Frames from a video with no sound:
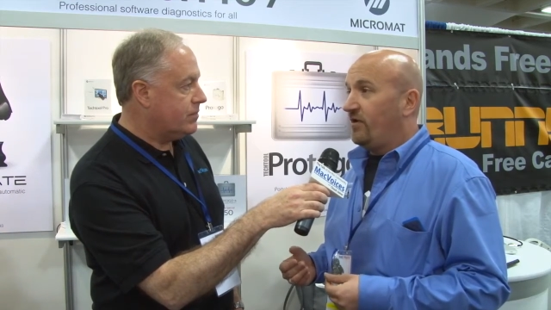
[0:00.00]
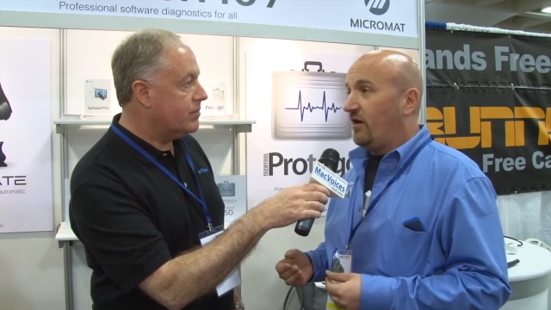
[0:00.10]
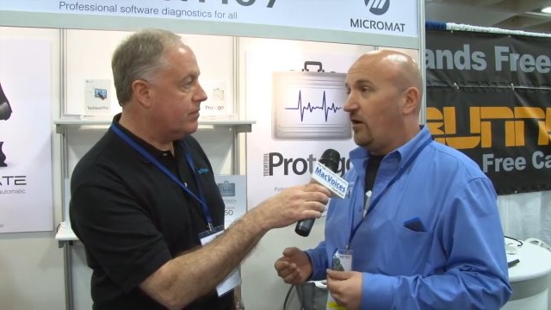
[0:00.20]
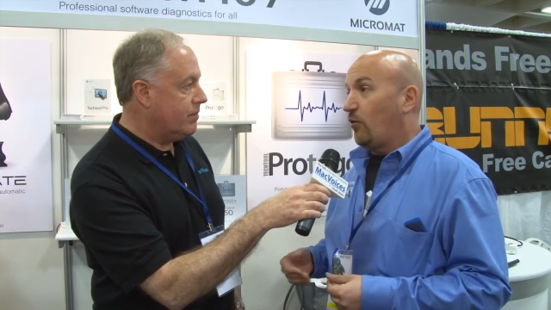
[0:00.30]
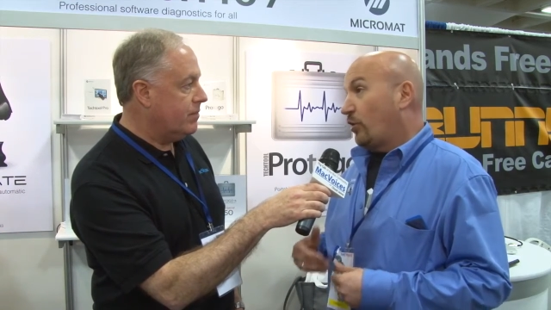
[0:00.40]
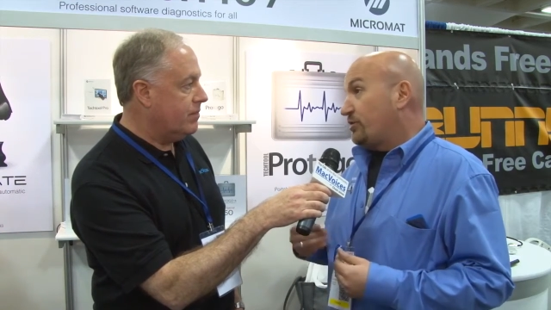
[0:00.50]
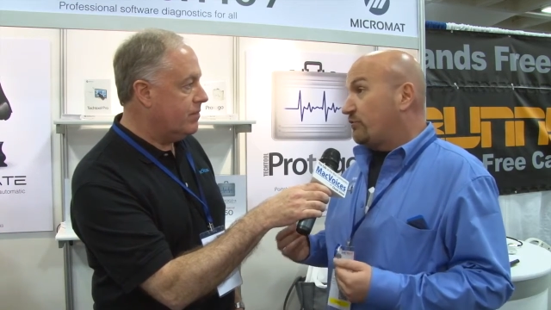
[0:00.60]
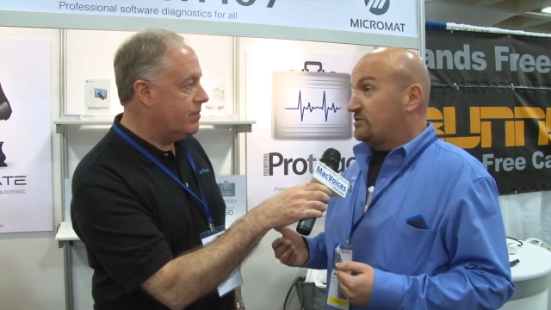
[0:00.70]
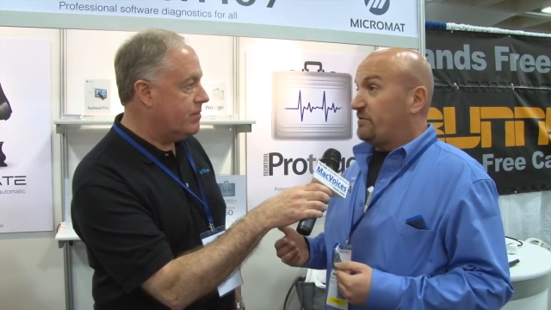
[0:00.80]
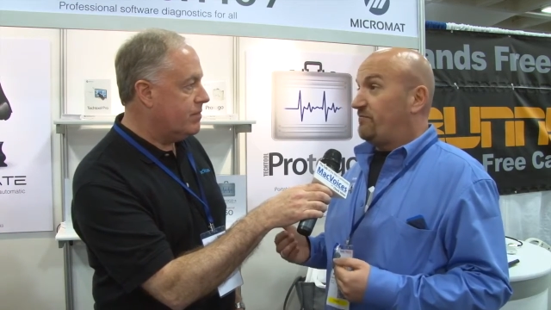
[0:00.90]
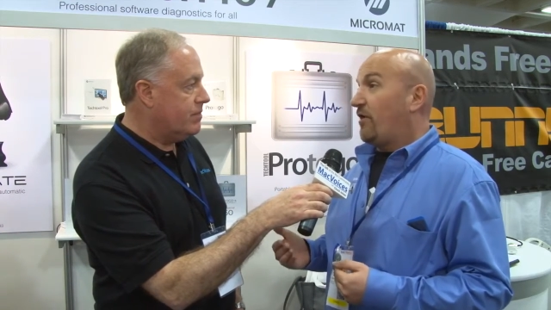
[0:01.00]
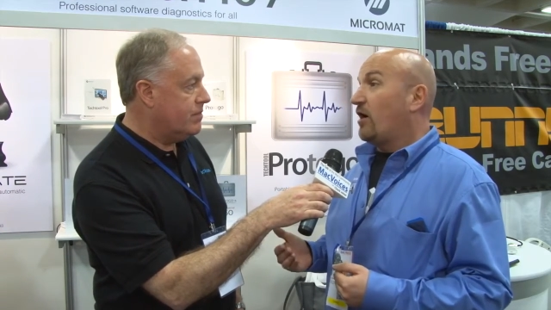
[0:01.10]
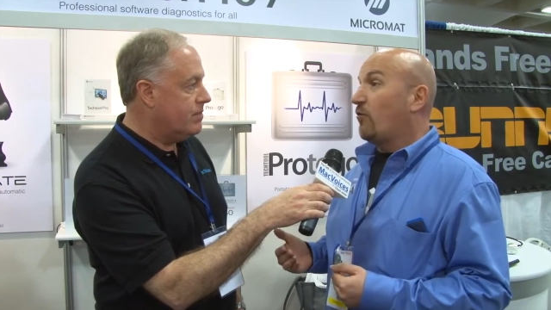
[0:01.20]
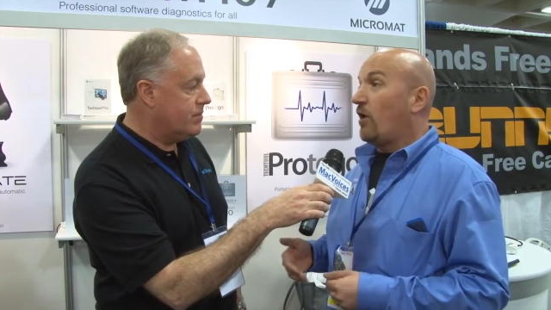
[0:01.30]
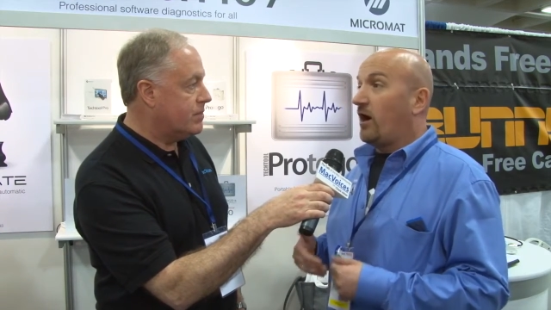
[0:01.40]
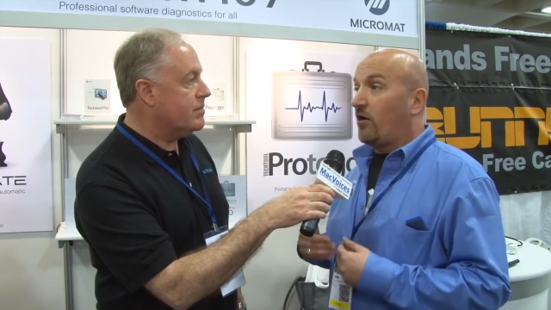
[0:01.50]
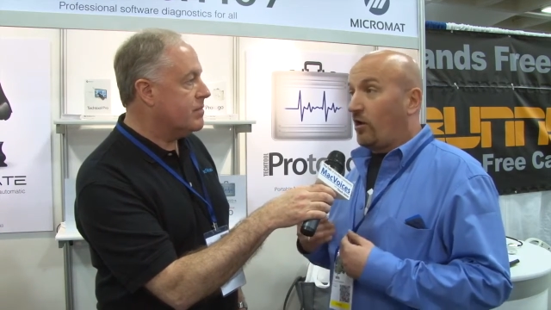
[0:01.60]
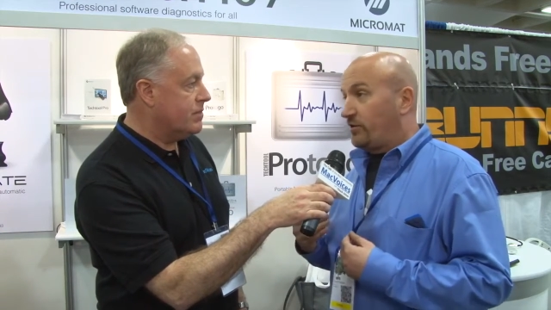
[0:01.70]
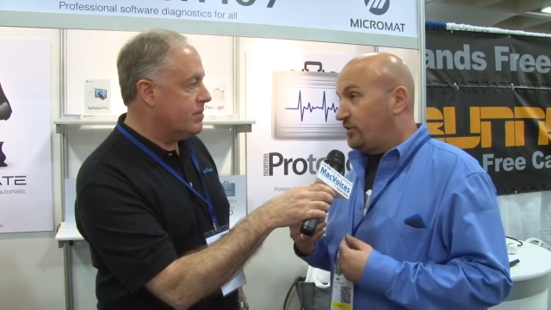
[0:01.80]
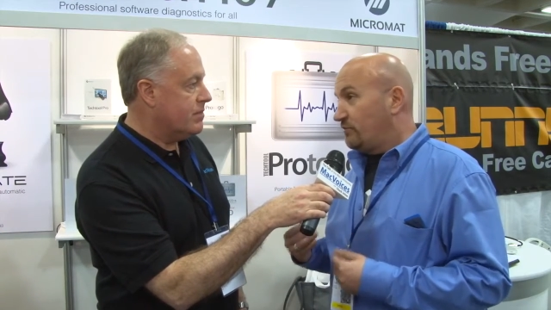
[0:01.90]
Speaker 1: or USB FireWire
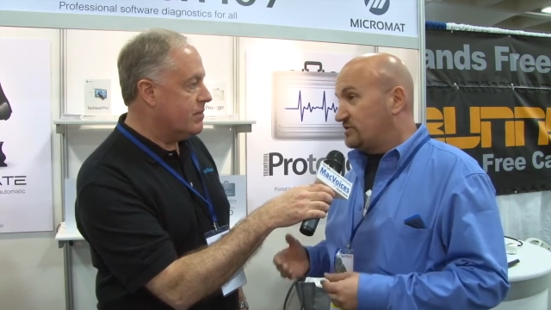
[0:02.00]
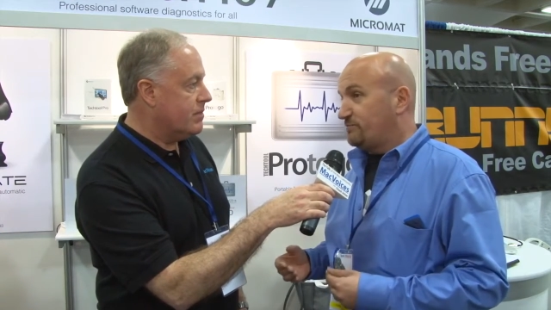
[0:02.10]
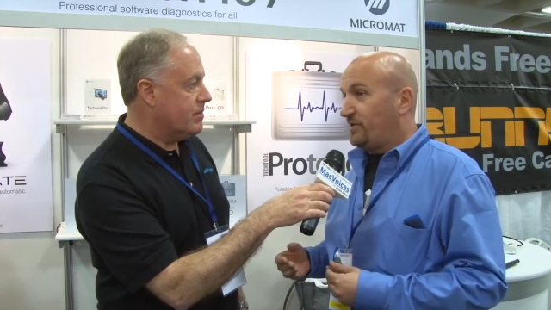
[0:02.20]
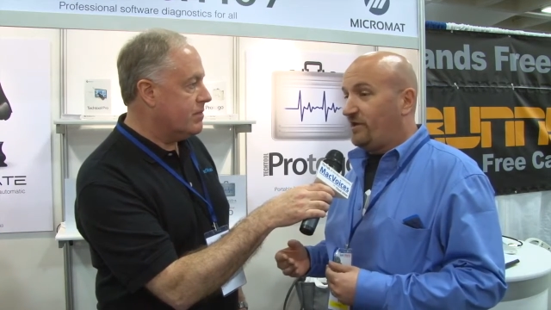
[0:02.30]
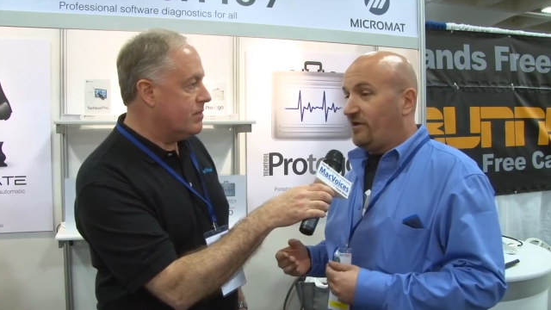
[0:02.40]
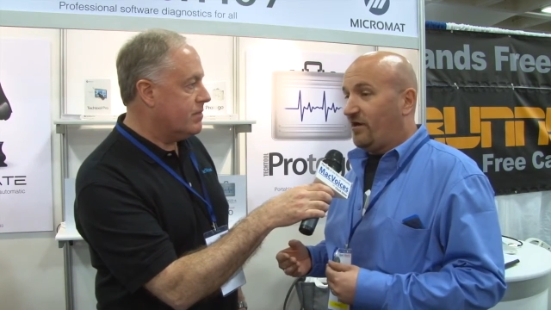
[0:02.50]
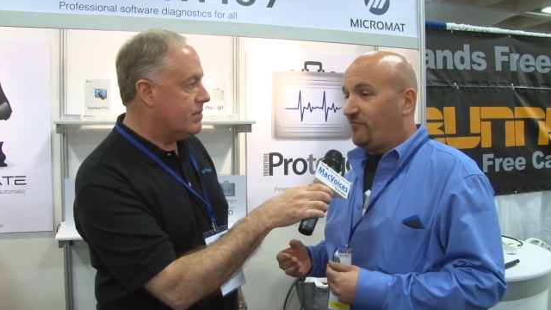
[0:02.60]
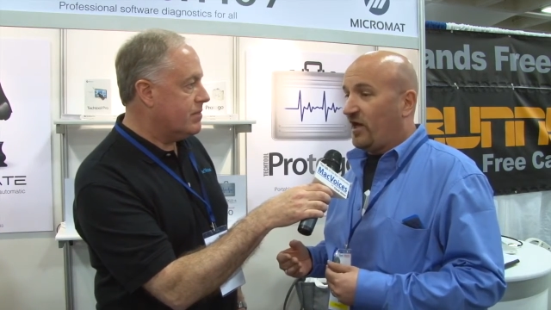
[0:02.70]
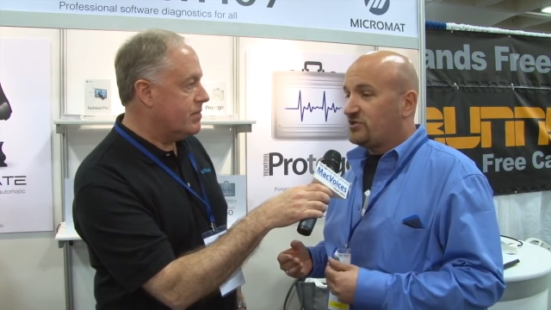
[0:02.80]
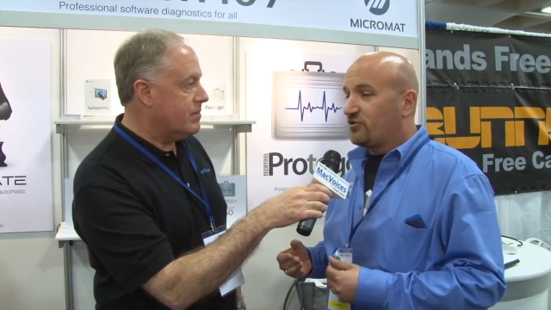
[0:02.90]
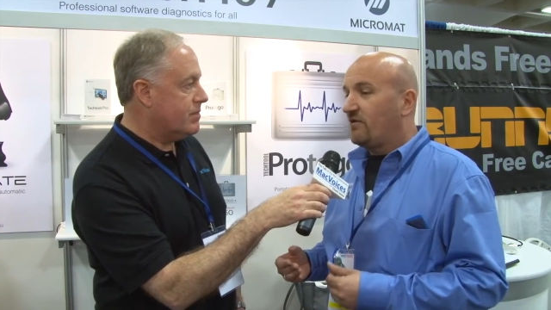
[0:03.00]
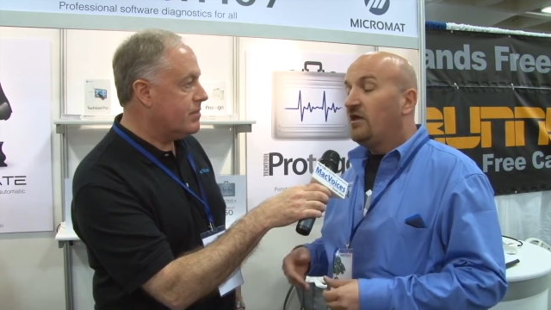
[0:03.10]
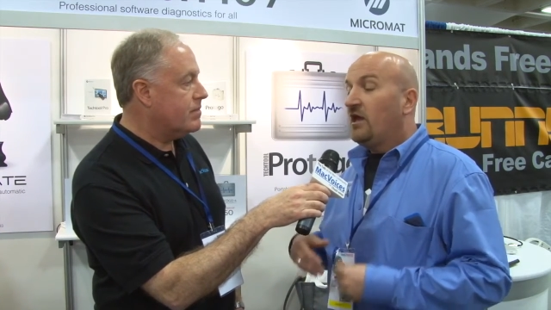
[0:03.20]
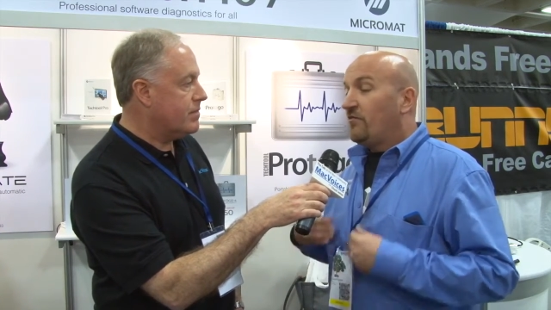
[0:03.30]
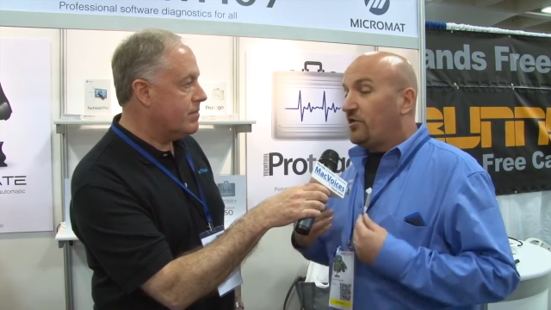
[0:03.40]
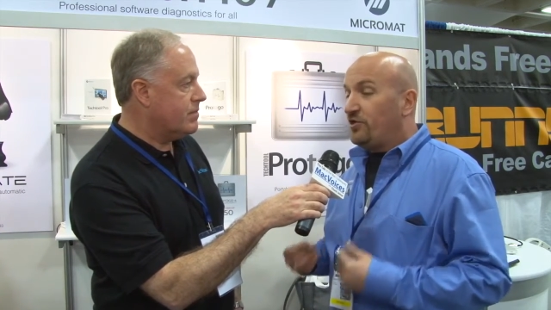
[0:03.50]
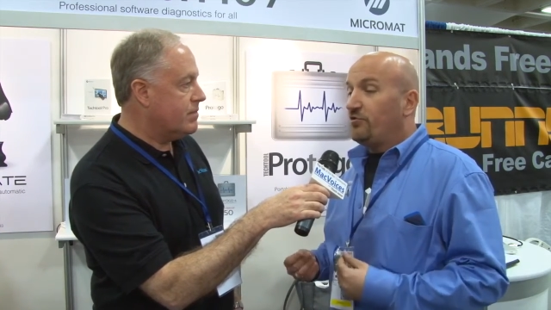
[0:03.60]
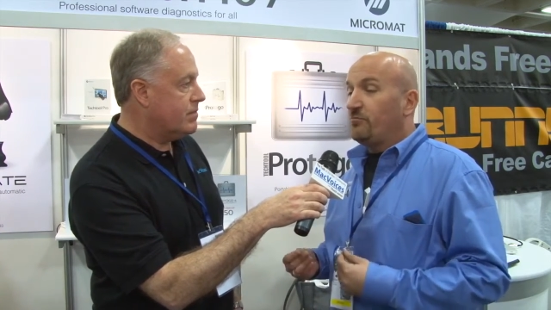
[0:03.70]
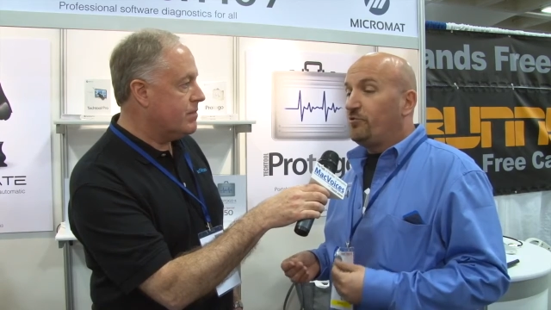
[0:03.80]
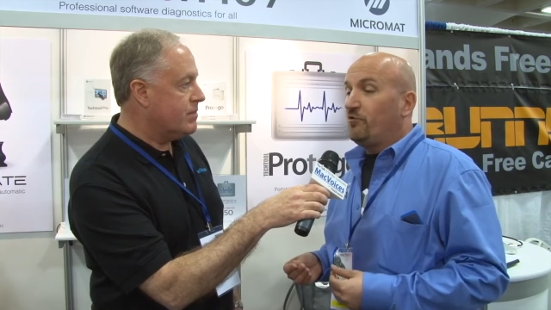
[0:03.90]
or USB flash drive that you
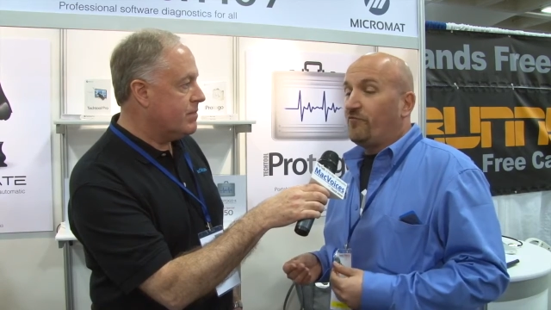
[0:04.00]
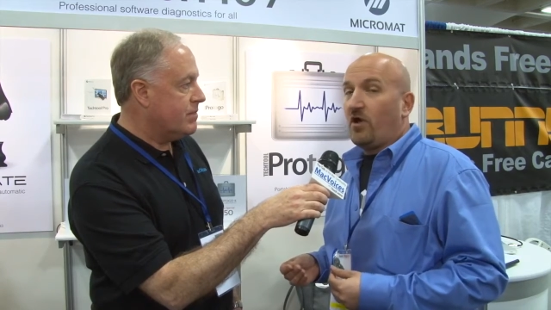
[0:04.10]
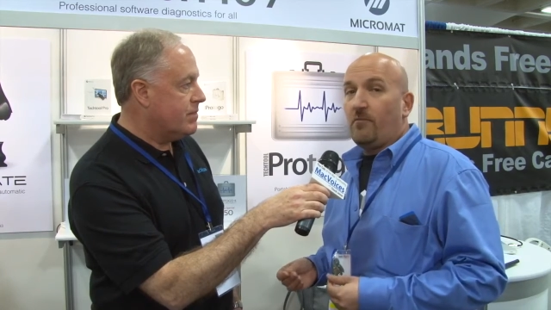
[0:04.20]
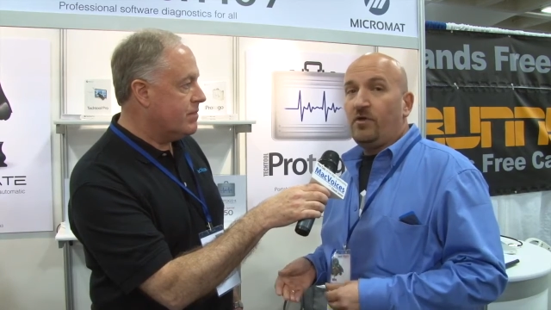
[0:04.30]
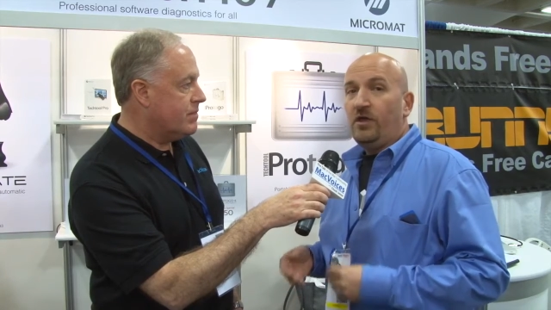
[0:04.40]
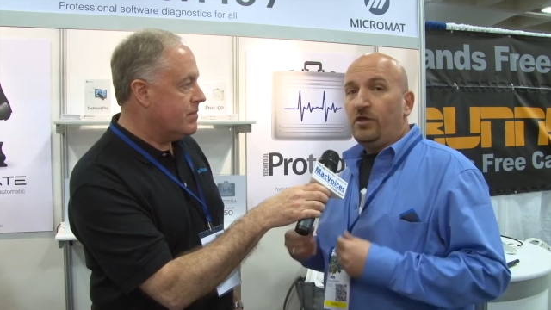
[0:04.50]
can boot from.